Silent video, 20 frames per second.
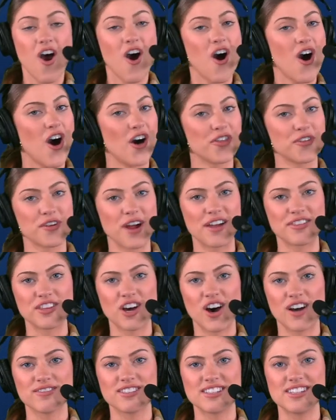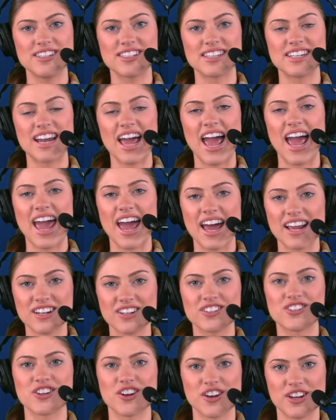all throughout the offseason
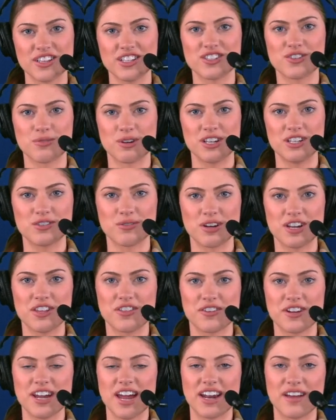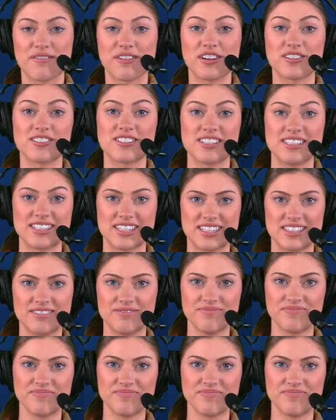and during the 2023 NFL season.